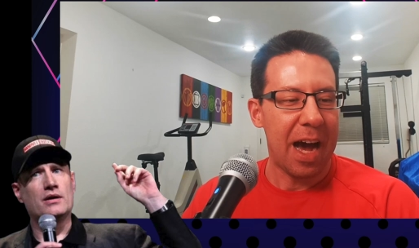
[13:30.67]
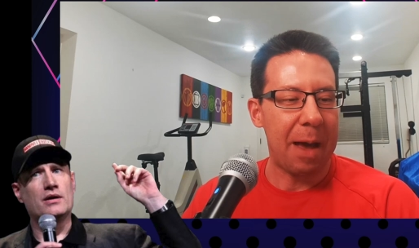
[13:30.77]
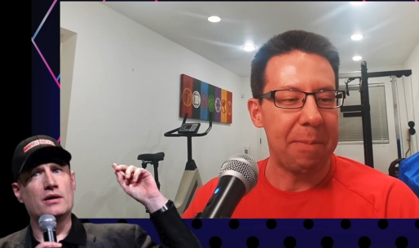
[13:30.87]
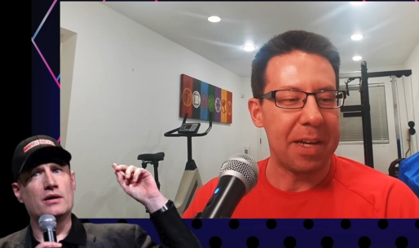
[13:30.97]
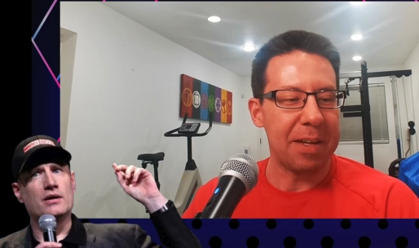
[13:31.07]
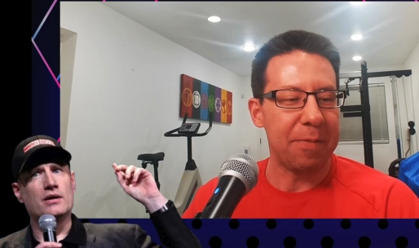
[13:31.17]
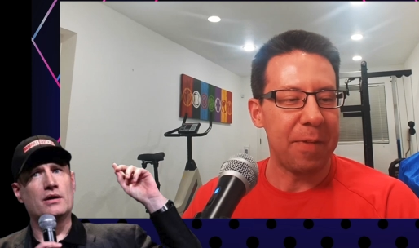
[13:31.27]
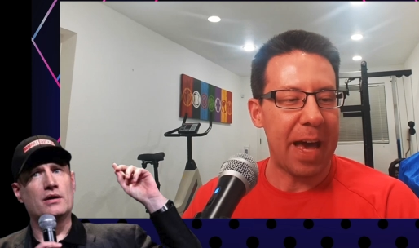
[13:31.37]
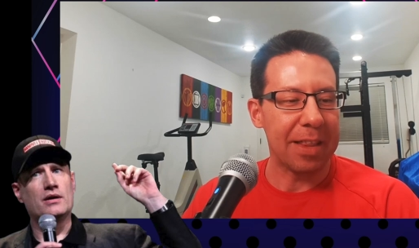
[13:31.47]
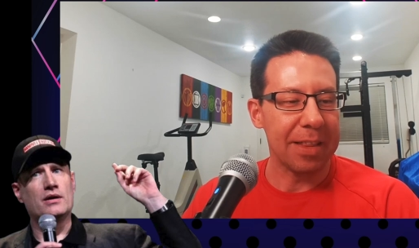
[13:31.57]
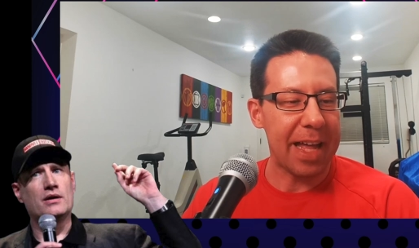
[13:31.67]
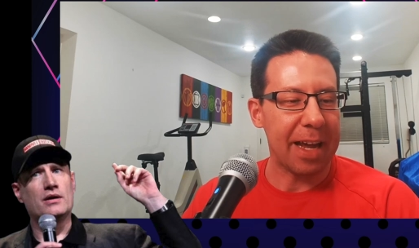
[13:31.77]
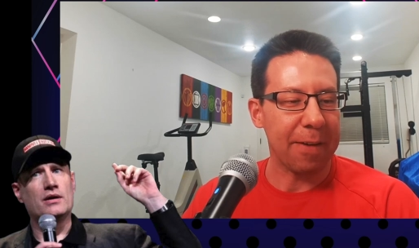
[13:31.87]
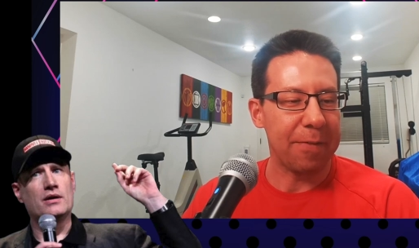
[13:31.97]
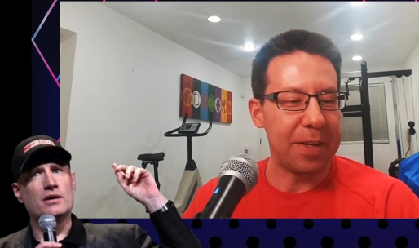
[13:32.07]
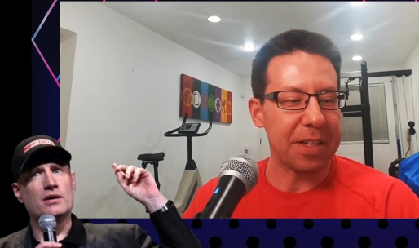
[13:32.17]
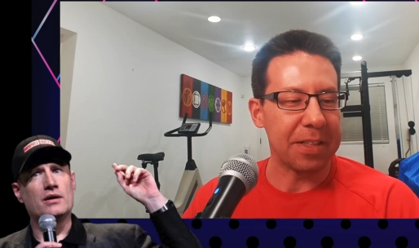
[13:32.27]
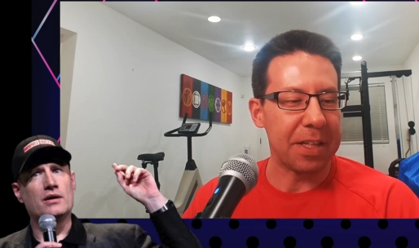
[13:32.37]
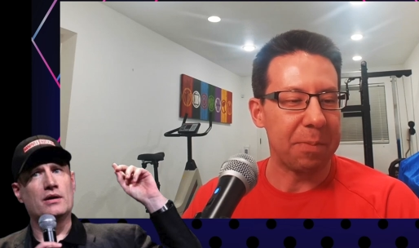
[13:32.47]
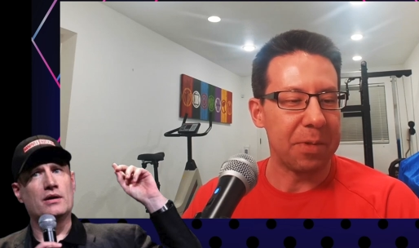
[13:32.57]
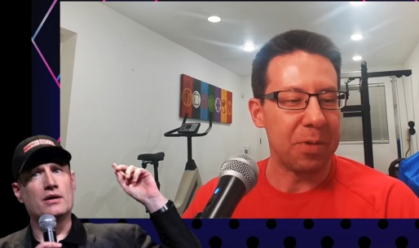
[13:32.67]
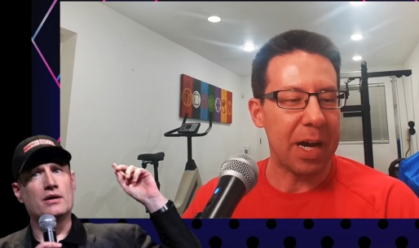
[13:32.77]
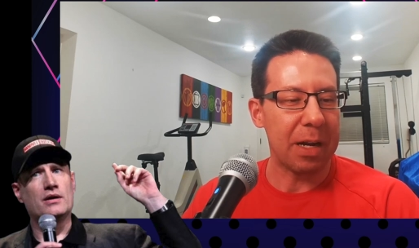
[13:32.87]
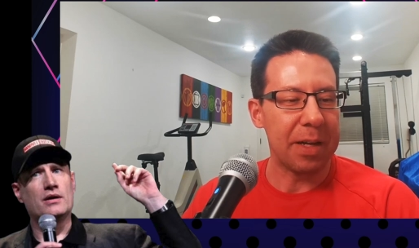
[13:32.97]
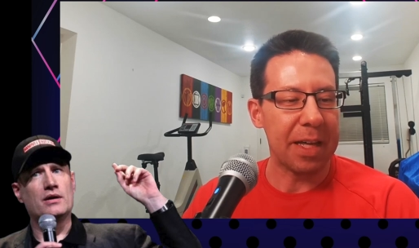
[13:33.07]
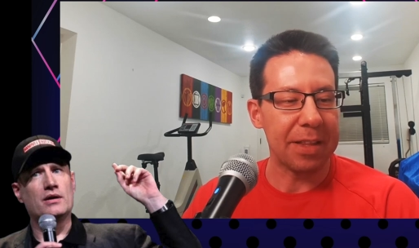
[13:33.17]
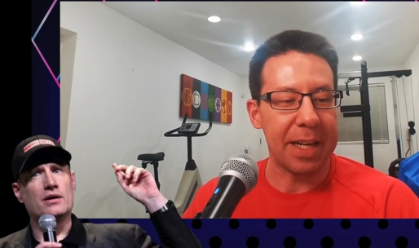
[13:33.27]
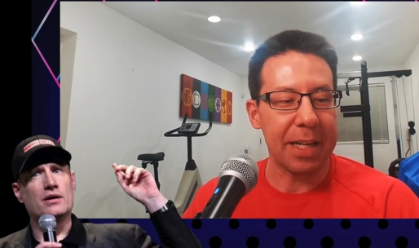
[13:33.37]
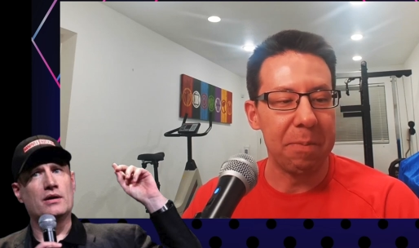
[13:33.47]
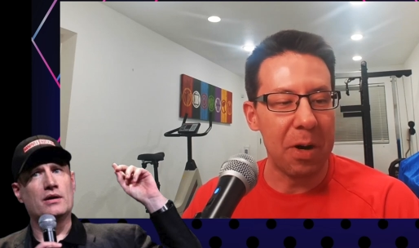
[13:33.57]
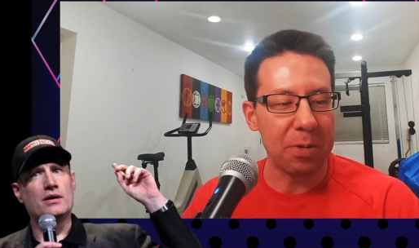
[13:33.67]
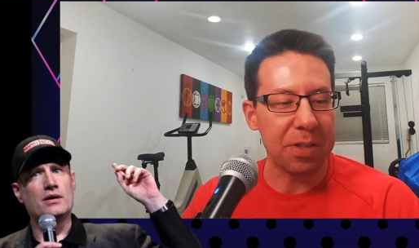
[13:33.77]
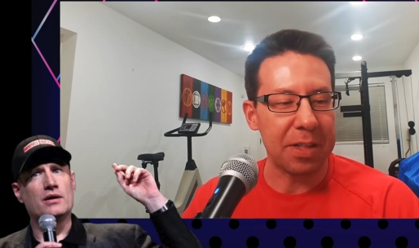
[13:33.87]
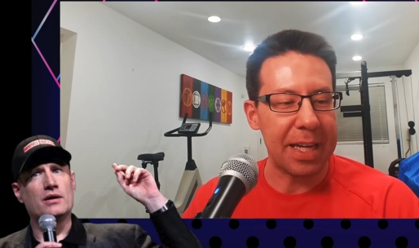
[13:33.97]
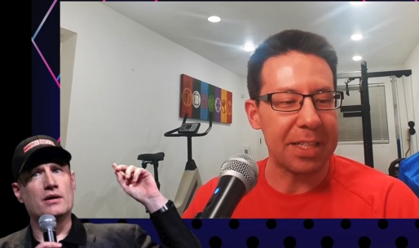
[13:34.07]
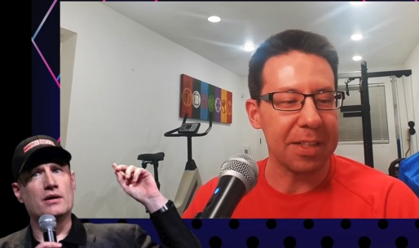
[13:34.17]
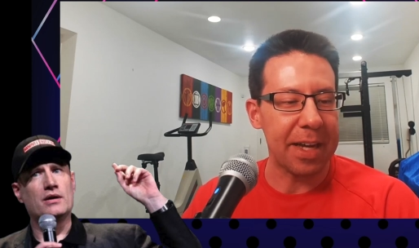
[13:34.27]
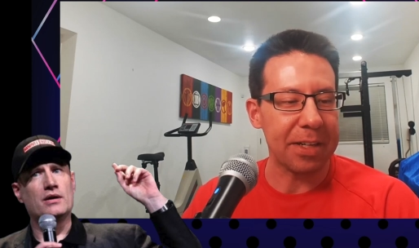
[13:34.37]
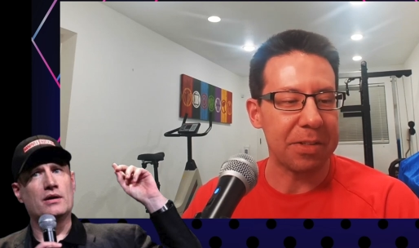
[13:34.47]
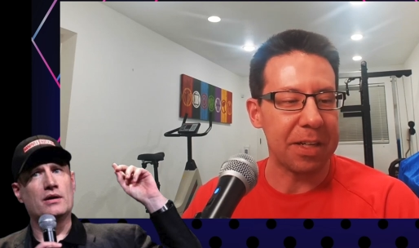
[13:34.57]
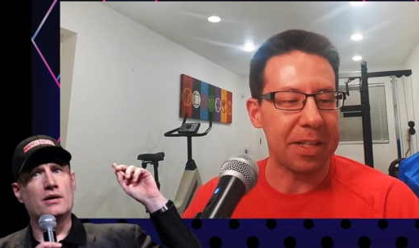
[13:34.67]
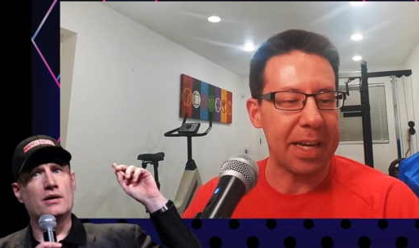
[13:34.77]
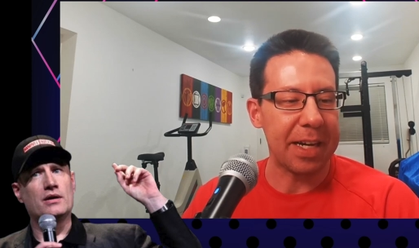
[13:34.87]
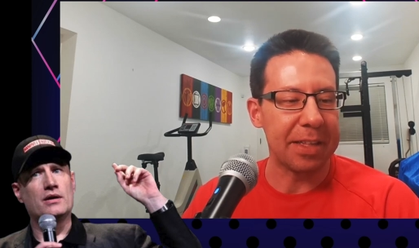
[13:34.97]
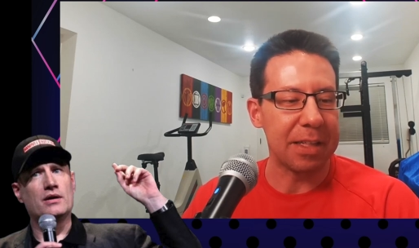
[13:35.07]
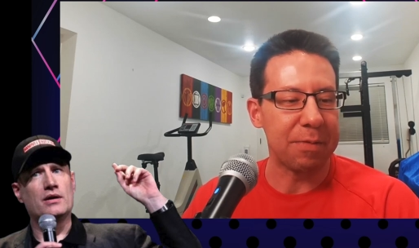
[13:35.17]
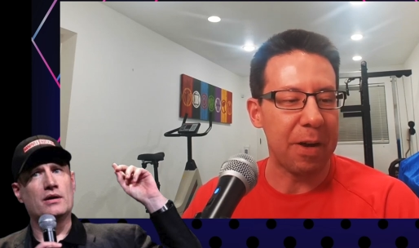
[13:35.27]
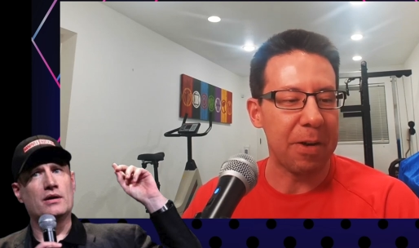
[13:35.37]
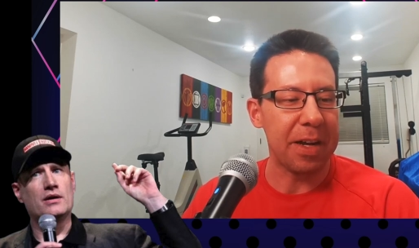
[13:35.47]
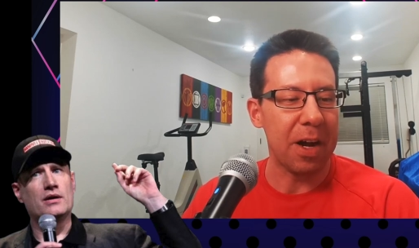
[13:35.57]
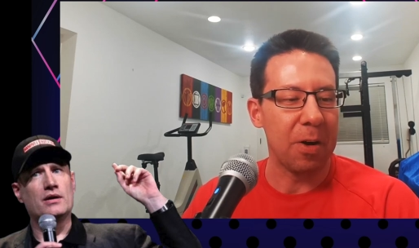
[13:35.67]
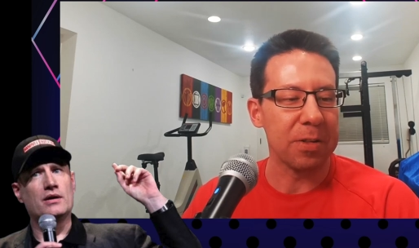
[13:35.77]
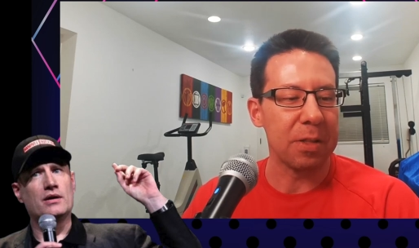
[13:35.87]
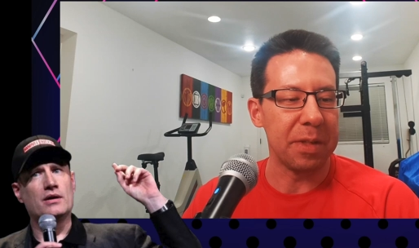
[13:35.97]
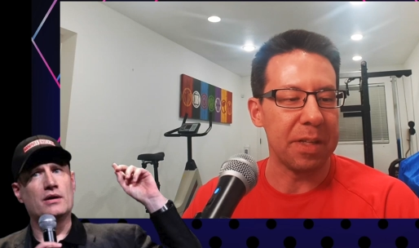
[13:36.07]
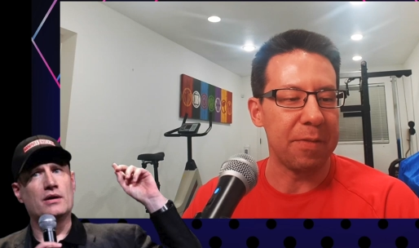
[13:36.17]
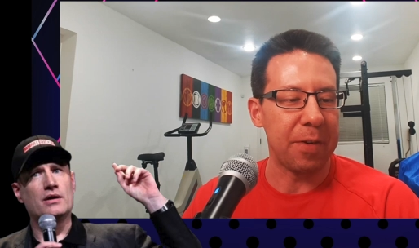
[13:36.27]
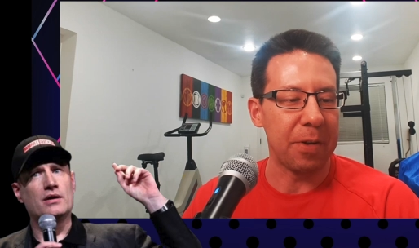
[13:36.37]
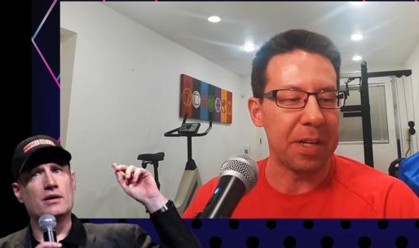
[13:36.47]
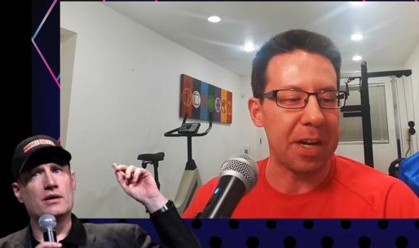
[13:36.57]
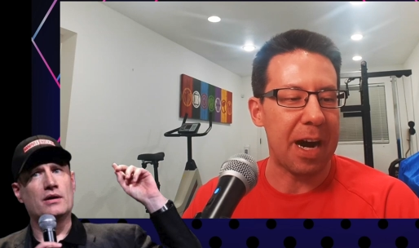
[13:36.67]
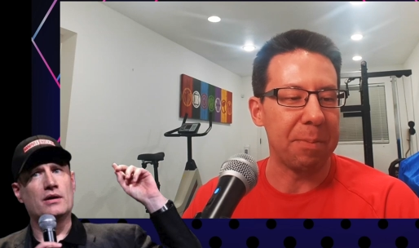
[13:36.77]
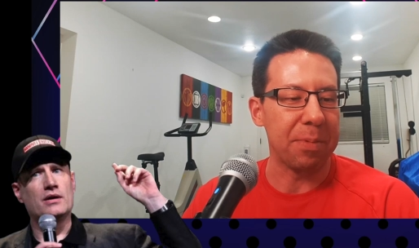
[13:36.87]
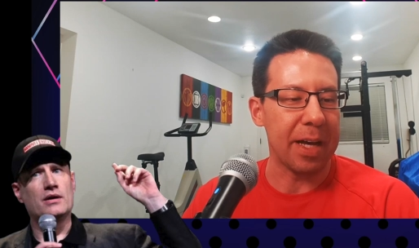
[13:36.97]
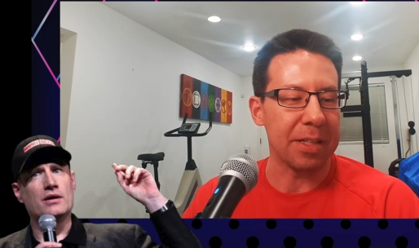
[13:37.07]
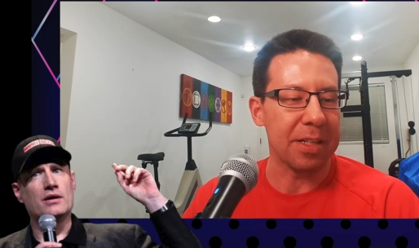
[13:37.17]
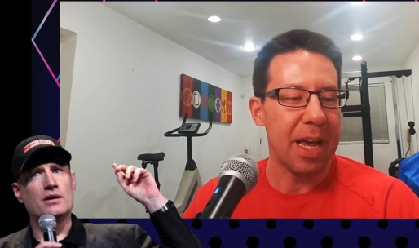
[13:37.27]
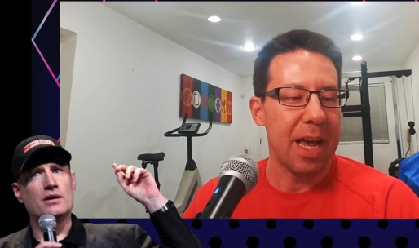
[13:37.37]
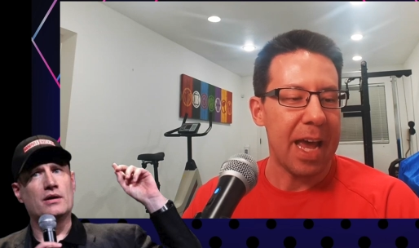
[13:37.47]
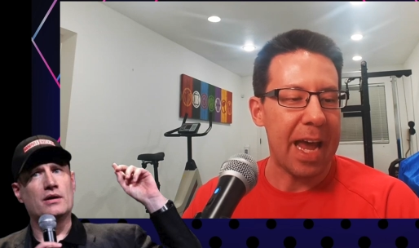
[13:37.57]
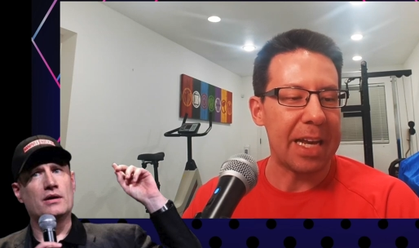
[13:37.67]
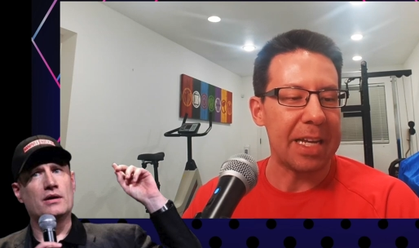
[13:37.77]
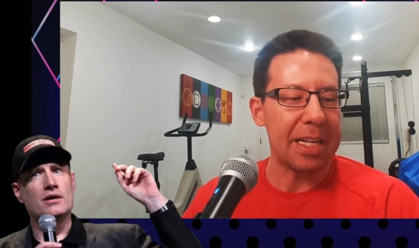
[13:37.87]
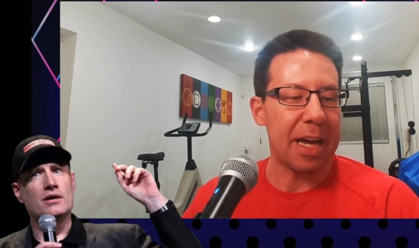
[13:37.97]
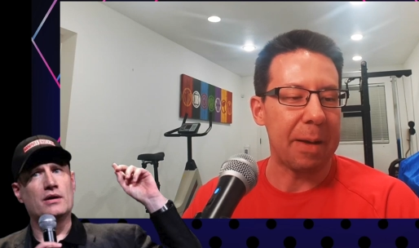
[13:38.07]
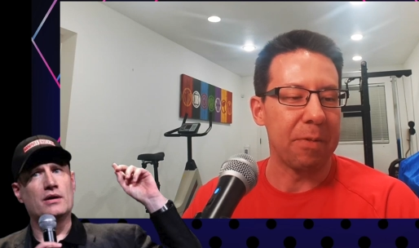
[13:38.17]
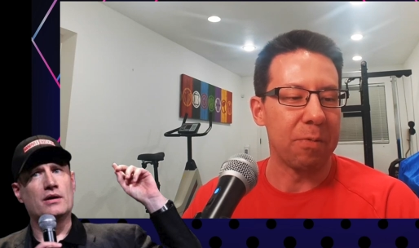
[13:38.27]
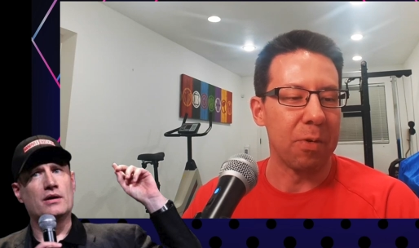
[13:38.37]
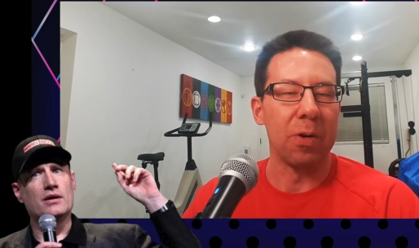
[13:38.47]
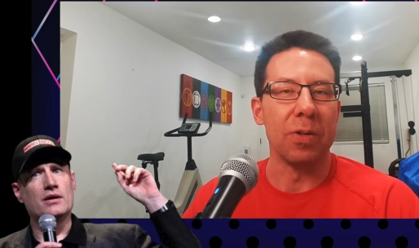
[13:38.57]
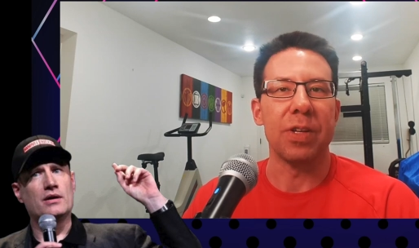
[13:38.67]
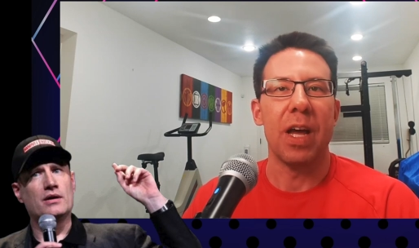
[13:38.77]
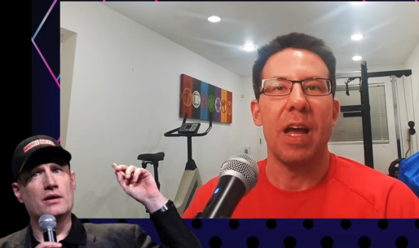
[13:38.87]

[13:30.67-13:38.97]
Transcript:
Speaker 1: I mean, athletic, physically. You got to be athletic emotionally, intellectually, to take on these very, ultimately, fairly complex, any type of roles.